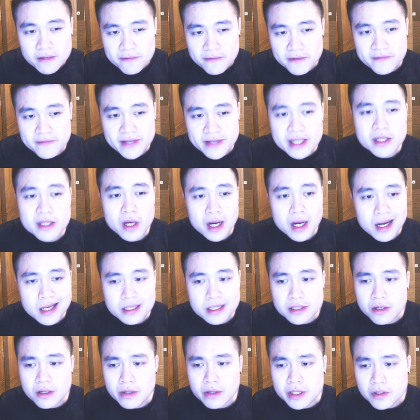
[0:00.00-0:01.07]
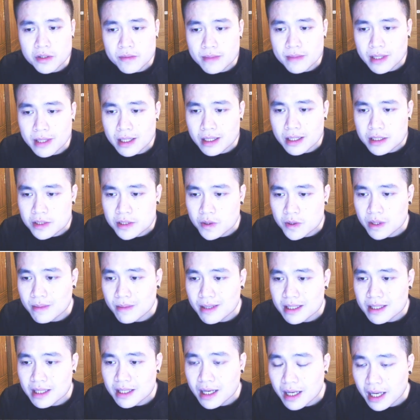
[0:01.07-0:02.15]
$15 is going to be a suitable
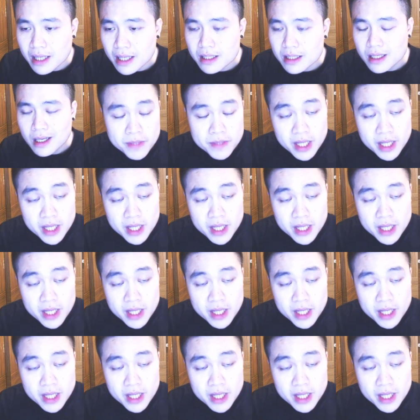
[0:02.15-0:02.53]
target